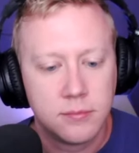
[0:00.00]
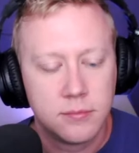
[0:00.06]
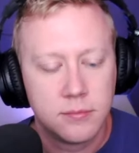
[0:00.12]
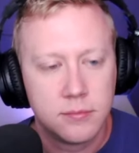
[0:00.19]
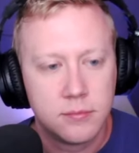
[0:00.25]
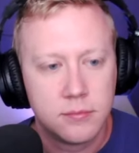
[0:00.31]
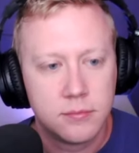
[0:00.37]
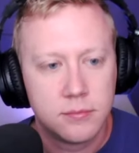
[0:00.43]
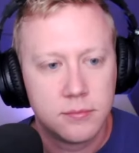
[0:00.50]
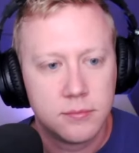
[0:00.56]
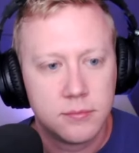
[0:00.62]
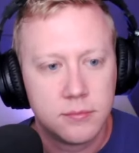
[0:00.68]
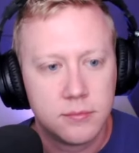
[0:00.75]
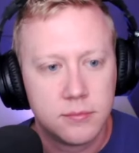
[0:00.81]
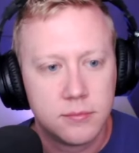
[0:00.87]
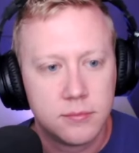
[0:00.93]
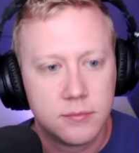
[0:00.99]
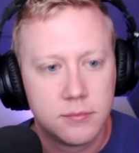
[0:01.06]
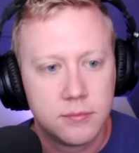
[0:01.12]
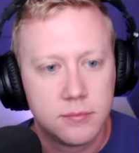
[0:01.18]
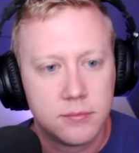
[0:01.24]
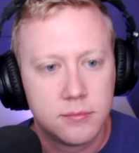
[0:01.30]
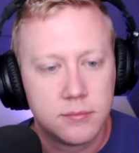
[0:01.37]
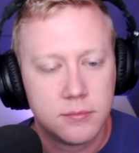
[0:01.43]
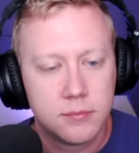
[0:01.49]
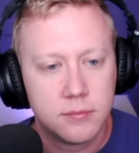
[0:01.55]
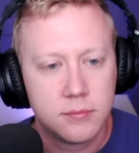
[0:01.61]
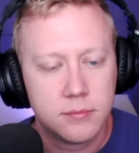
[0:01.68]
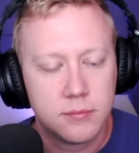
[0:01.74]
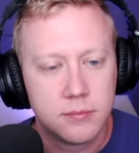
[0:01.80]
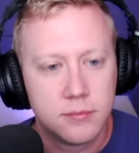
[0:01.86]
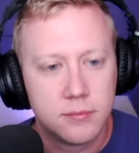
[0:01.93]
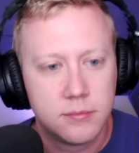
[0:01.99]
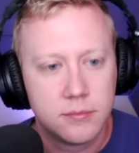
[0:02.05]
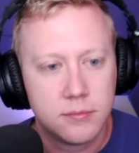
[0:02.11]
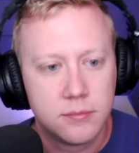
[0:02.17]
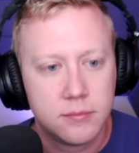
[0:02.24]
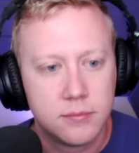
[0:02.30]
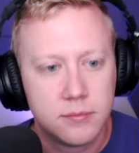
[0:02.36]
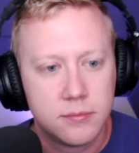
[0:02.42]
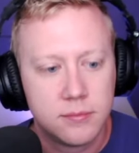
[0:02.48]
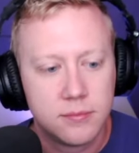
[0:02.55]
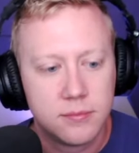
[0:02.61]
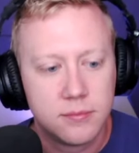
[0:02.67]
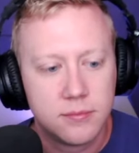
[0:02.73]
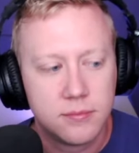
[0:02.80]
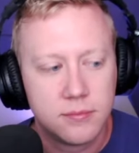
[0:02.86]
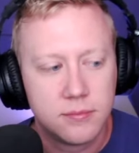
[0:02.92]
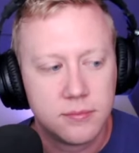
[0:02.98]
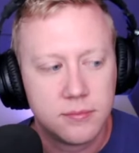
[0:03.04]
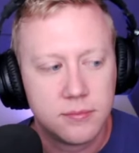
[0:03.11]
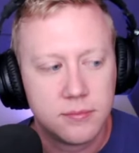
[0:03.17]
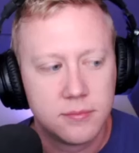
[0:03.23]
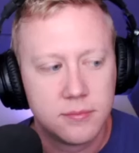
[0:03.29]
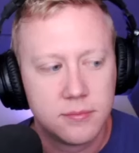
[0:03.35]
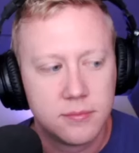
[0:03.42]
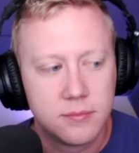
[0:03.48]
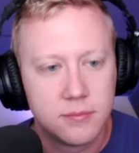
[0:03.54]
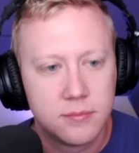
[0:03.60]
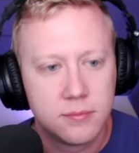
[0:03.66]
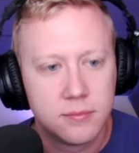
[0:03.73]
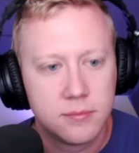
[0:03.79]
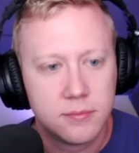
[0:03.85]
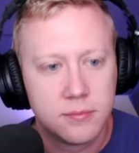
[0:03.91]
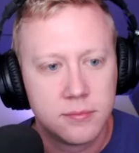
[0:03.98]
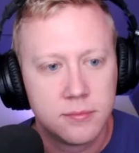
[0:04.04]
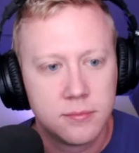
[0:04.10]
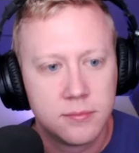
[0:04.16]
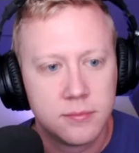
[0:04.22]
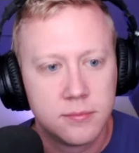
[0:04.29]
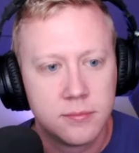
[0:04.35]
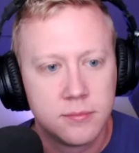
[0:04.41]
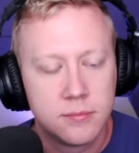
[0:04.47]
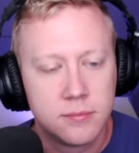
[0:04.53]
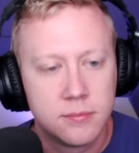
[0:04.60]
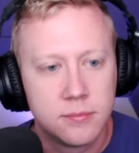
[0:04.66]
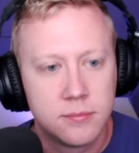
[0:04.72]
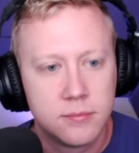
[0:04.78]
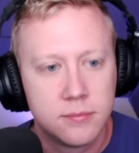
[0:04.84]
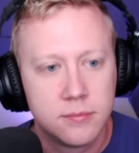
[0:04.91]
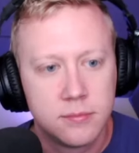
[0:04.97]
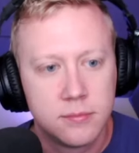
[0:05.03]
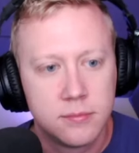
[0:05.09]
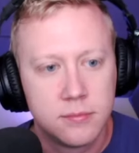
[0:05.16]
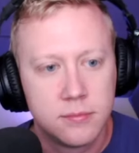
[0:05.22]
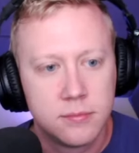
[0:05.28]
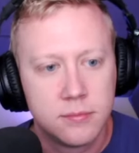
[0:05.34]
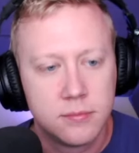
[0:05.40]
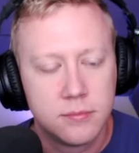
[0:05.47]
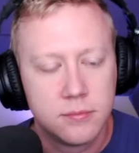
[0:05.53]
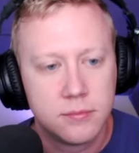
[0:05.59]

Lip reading: This person isn't speaking.